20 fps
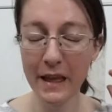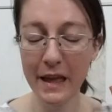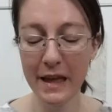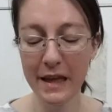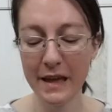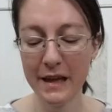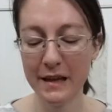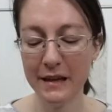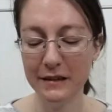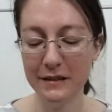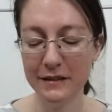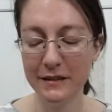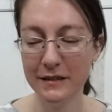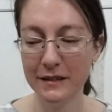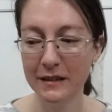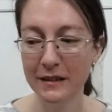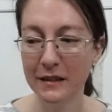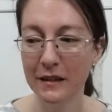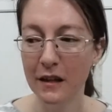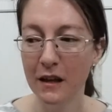and
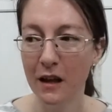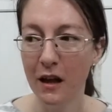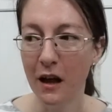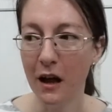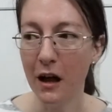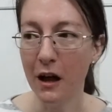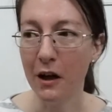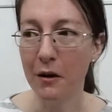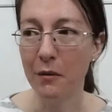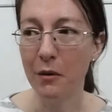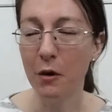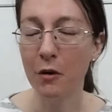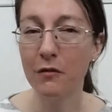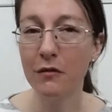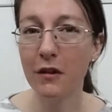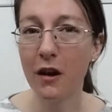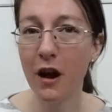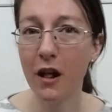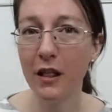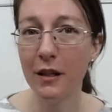
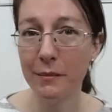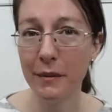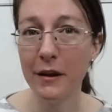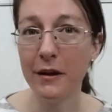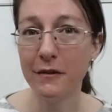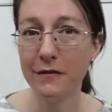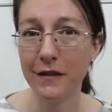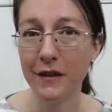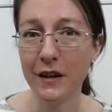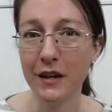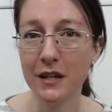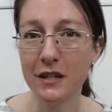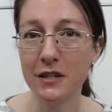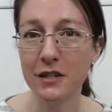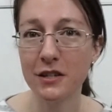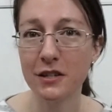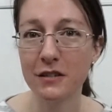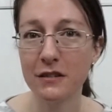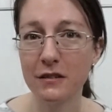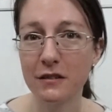overall a better
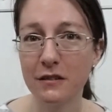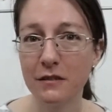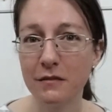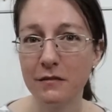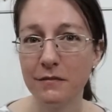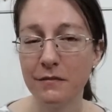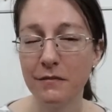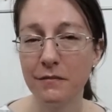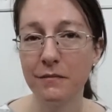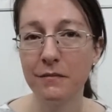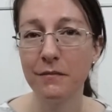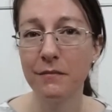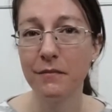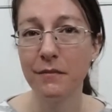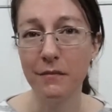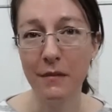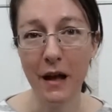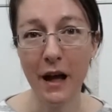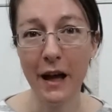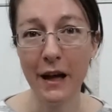finish,
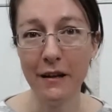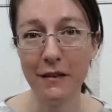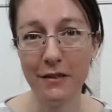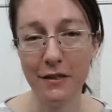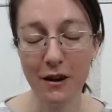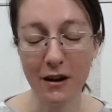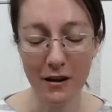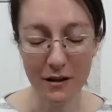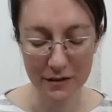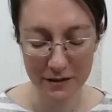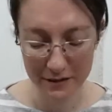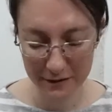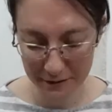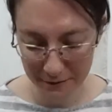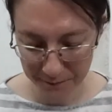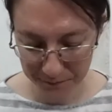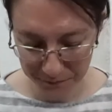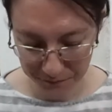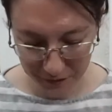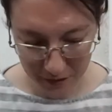I thought.
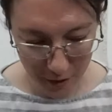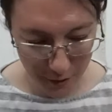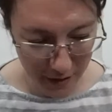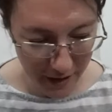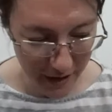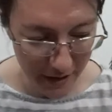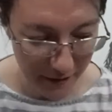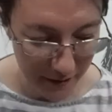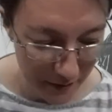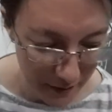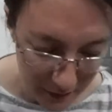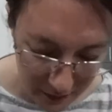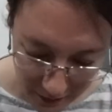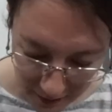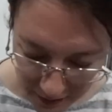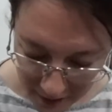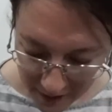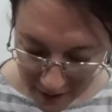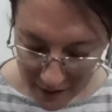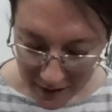Okay,
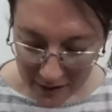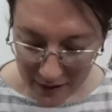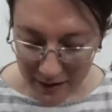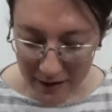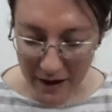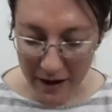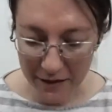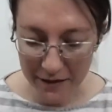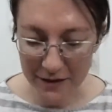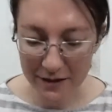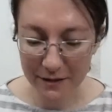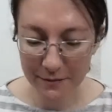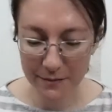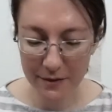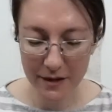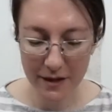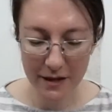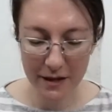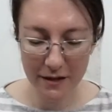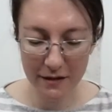now this
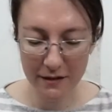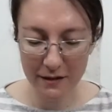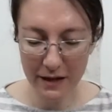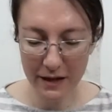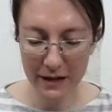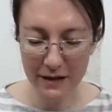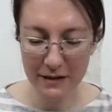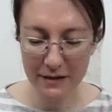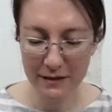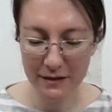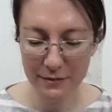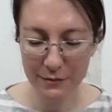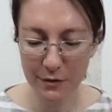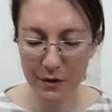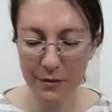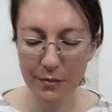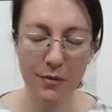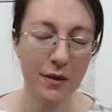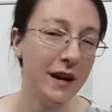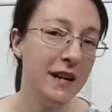one is the
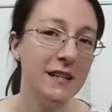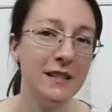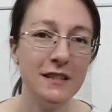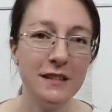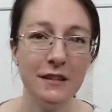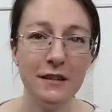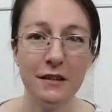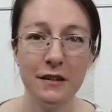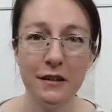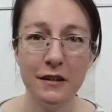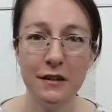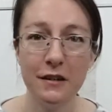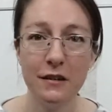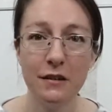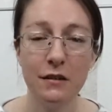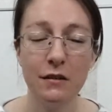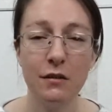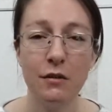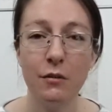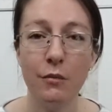more pricier
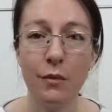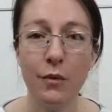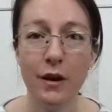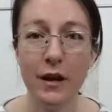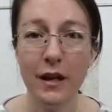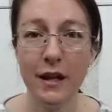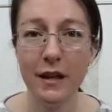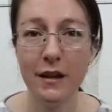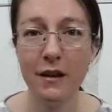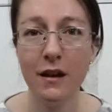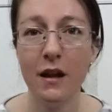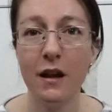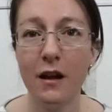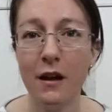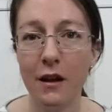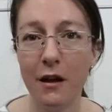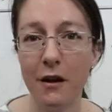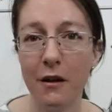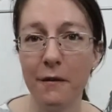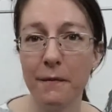
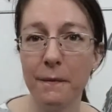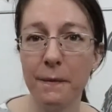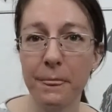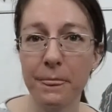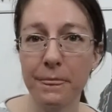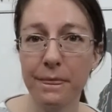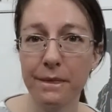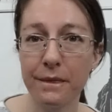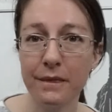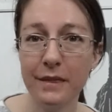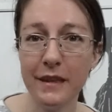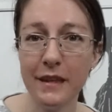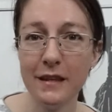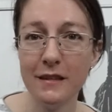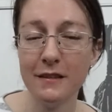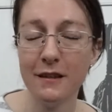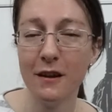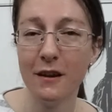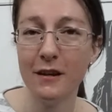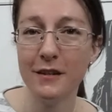one.
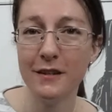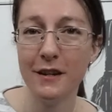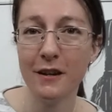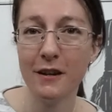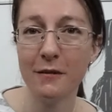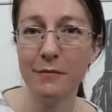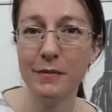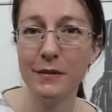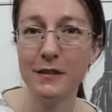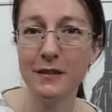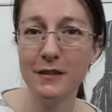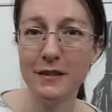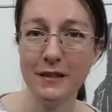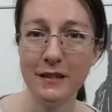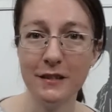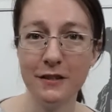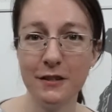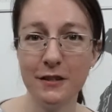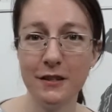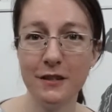These are duckbill
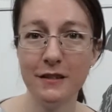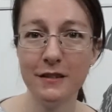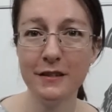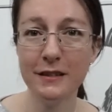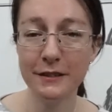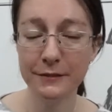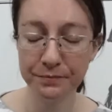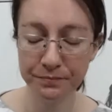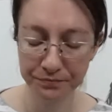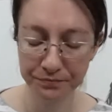scissors.